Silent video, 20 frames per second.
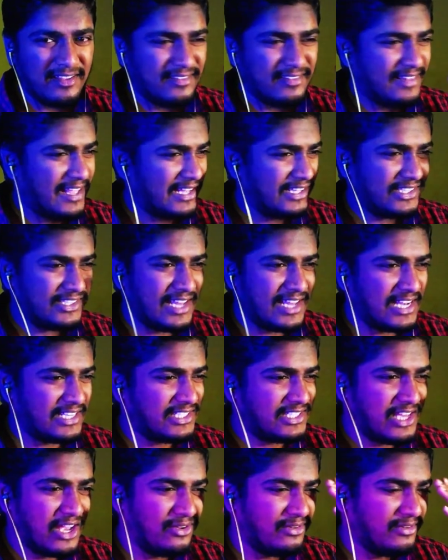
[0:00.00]
that's that's
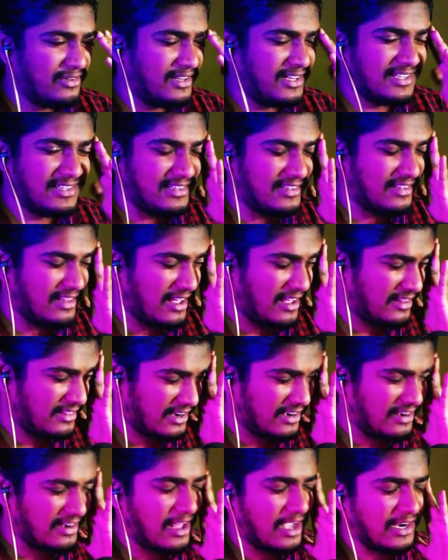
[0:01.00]
how
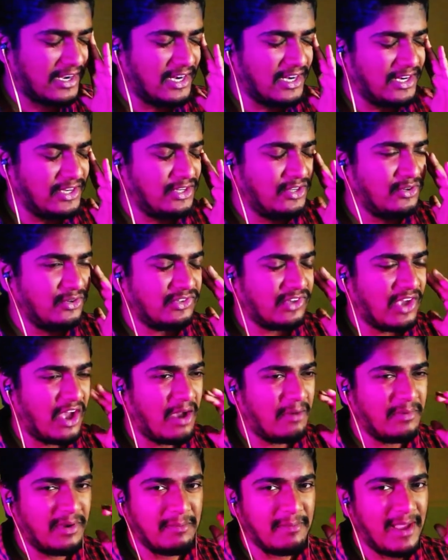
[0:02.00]
they're not gonna use
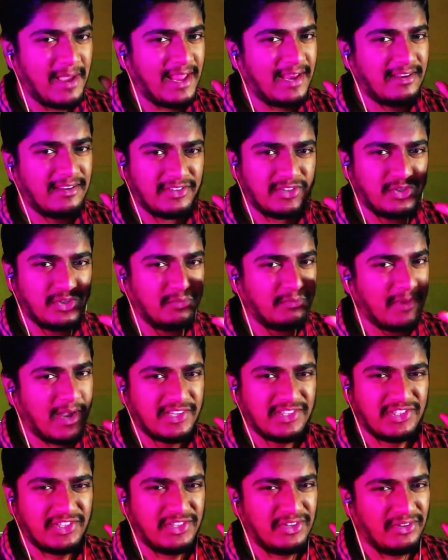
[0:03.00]
Omni Man too
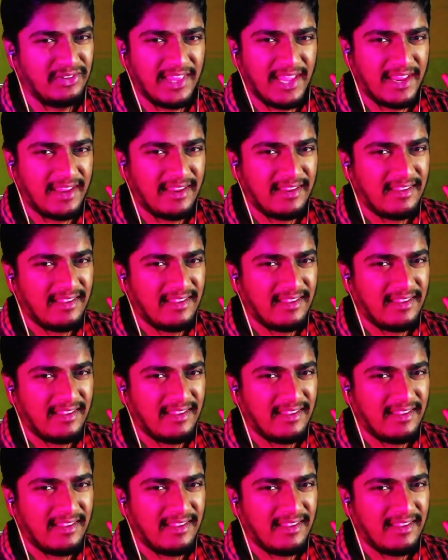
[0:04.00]
much, do they?